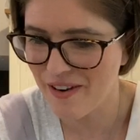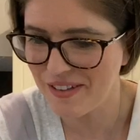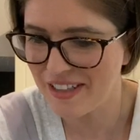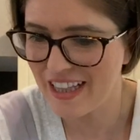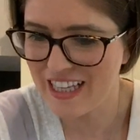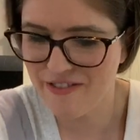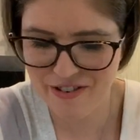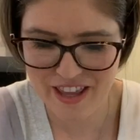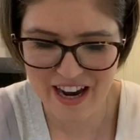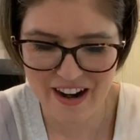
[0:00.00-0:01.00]
I will leave
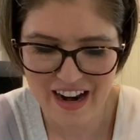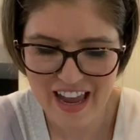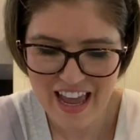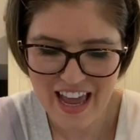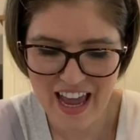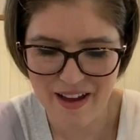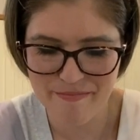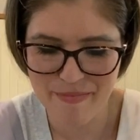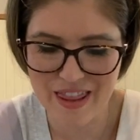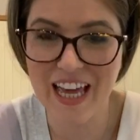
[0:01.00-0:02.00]
you there.
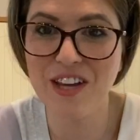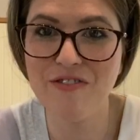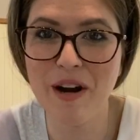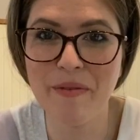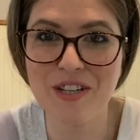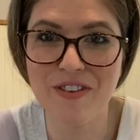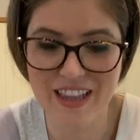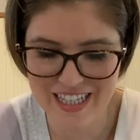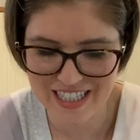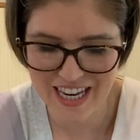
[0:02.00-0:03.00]
But thank you very much for
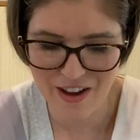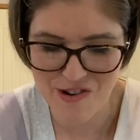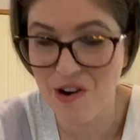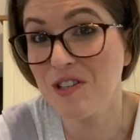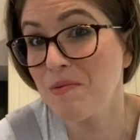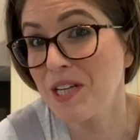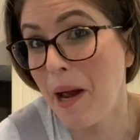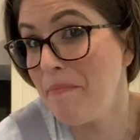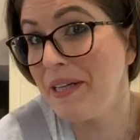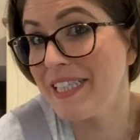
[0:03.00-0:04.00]
listening. If you're not
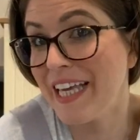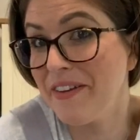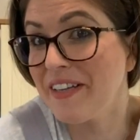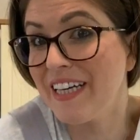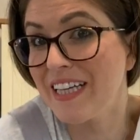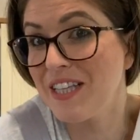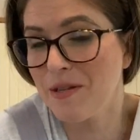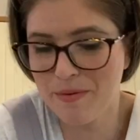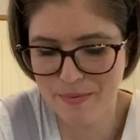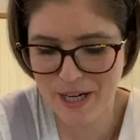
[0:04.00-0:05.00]
subscribed, please click the
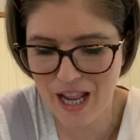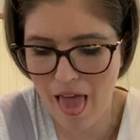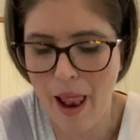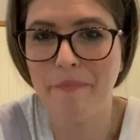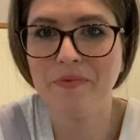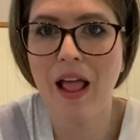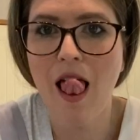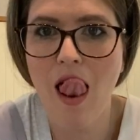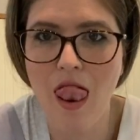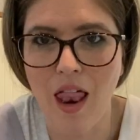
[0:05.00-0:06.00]
subscribe.
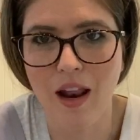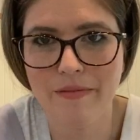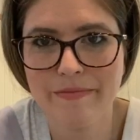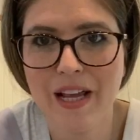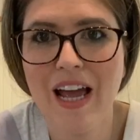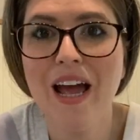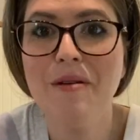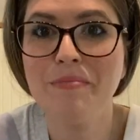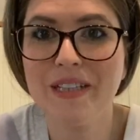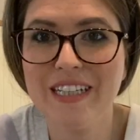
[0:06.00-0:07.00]

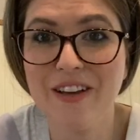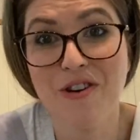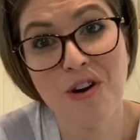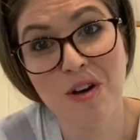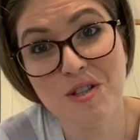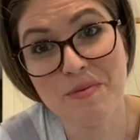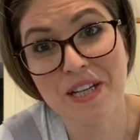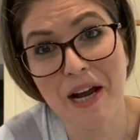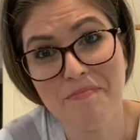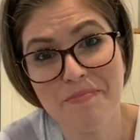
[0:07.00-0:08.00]
Please, if you're not
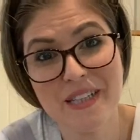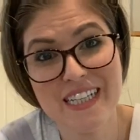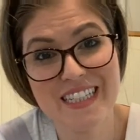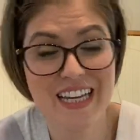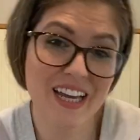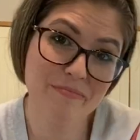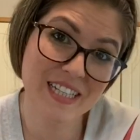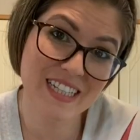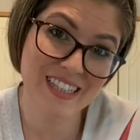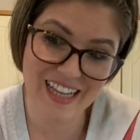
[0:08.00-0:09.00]
subscribed, please
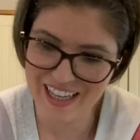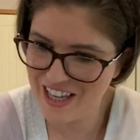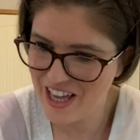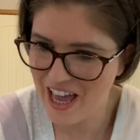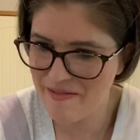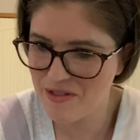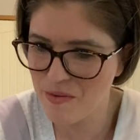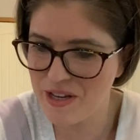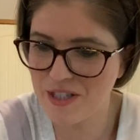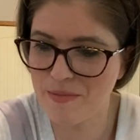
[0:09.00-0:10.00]
click
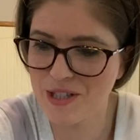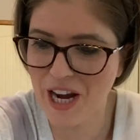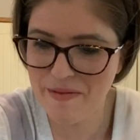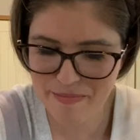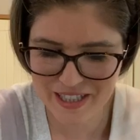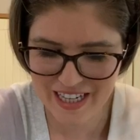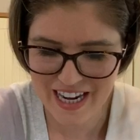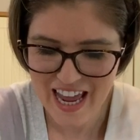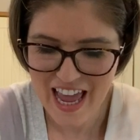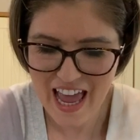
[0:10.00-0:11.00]
the wee subscribe
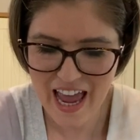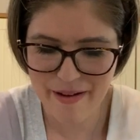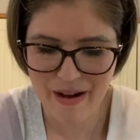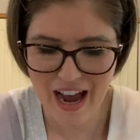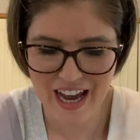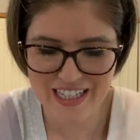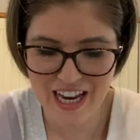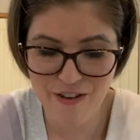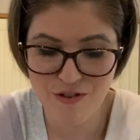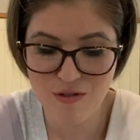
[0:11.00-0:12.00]
button. And
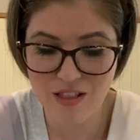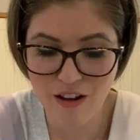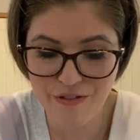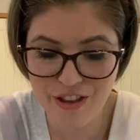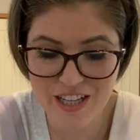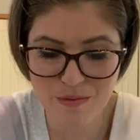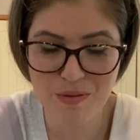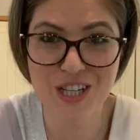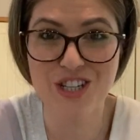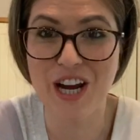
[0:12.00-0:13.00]
if you love this,
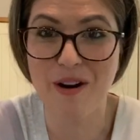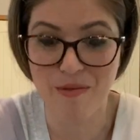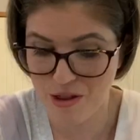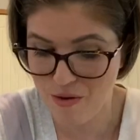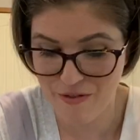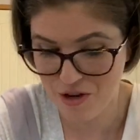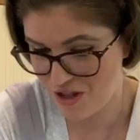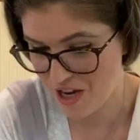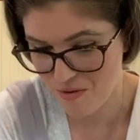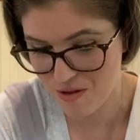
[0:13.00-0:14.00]
please share it with whoever you
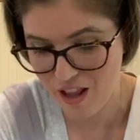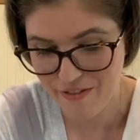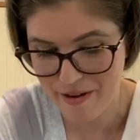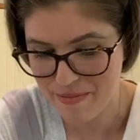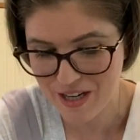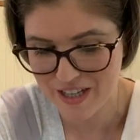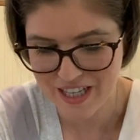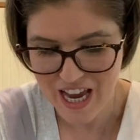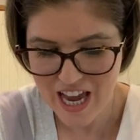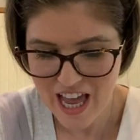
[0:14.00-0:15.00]
think would love it,
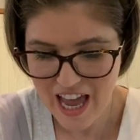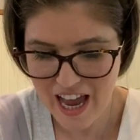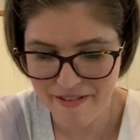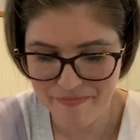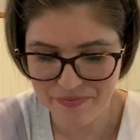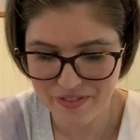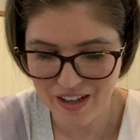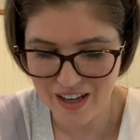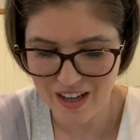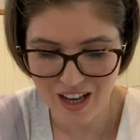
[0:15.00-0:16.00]
because
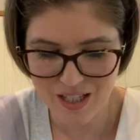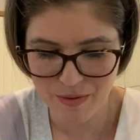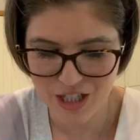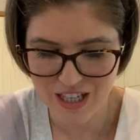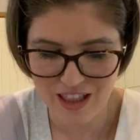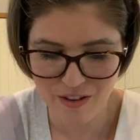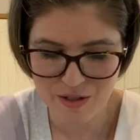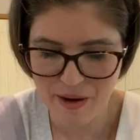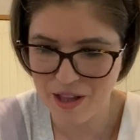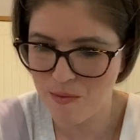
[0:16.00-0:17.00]
as much as I love
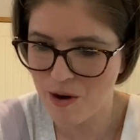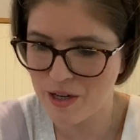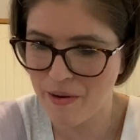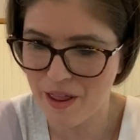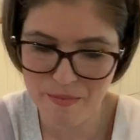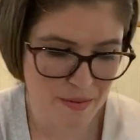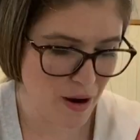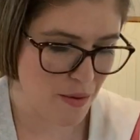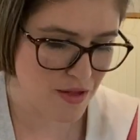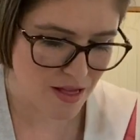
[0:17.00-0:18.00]
spreading the word about other
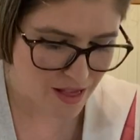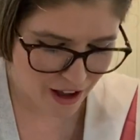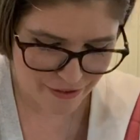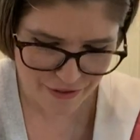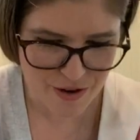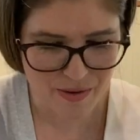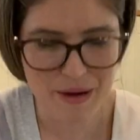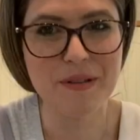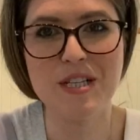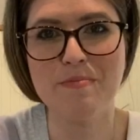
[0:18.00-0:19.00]
people, I would love if you were
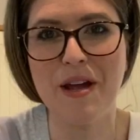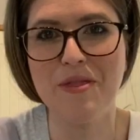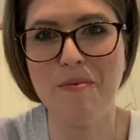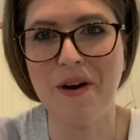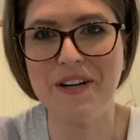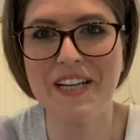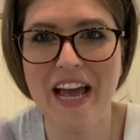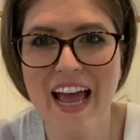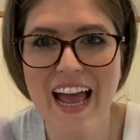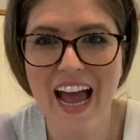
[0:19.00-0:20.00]
able to spread the word
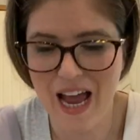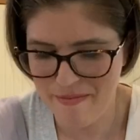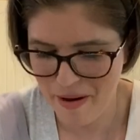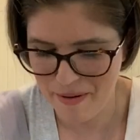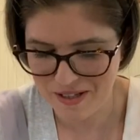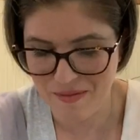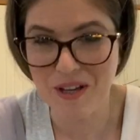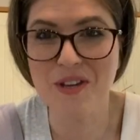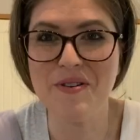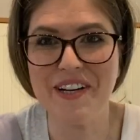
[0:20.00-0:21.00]
about
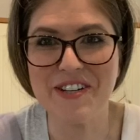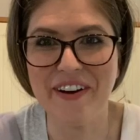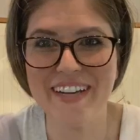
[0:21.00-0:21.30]
something you enjoy.